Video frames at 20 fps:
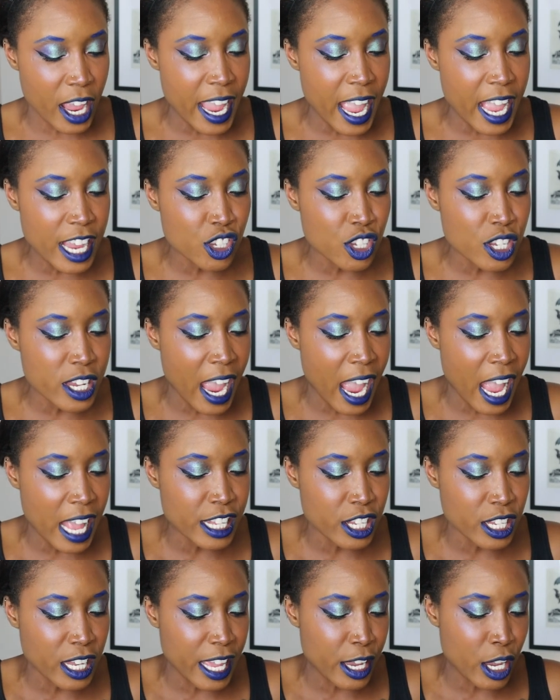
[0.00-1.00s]
I actually
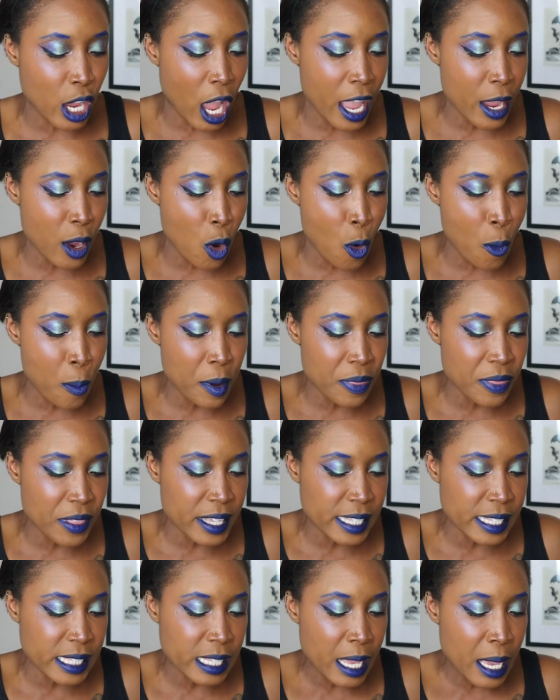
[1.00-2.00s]
had to like, I
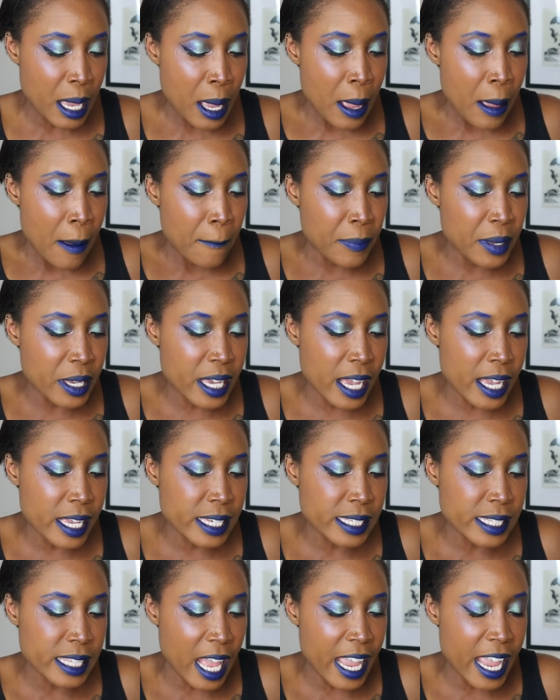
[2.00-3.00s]
opened this
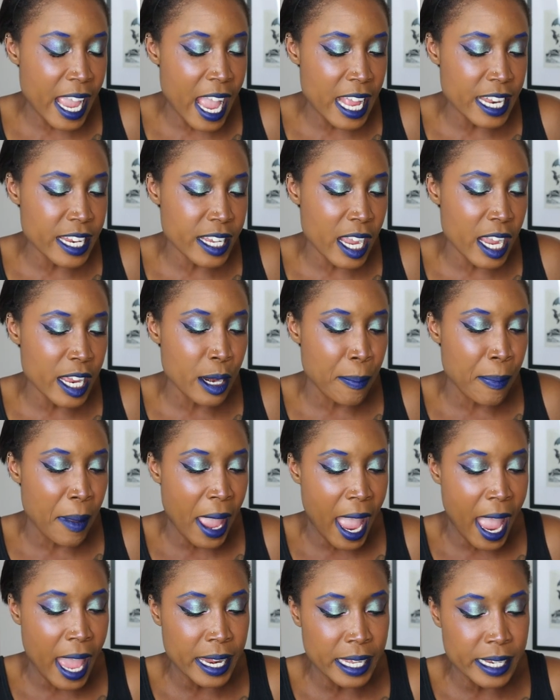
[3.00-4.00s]
because I had to kind of
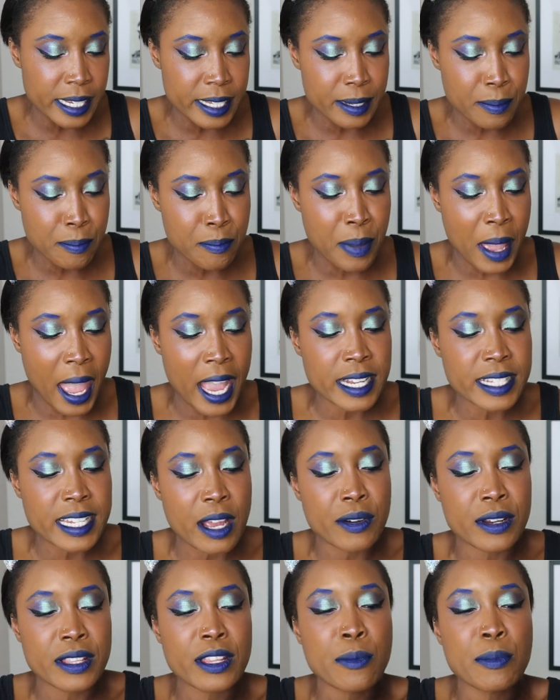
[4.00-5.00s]
pat it back
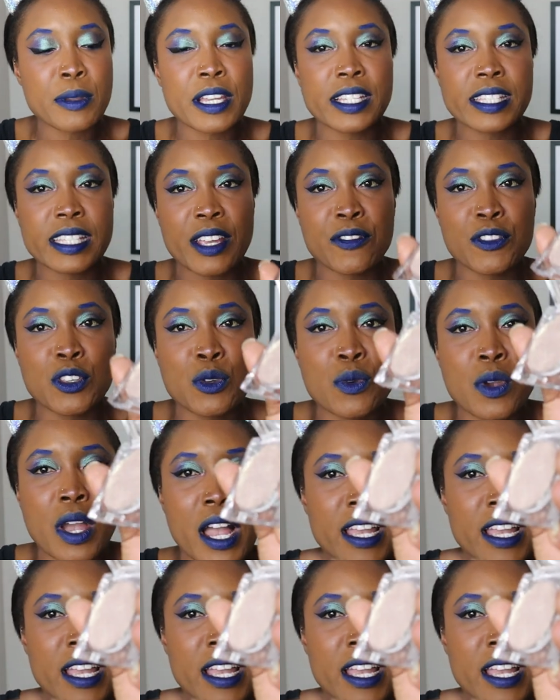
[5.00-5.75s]
down in there because if you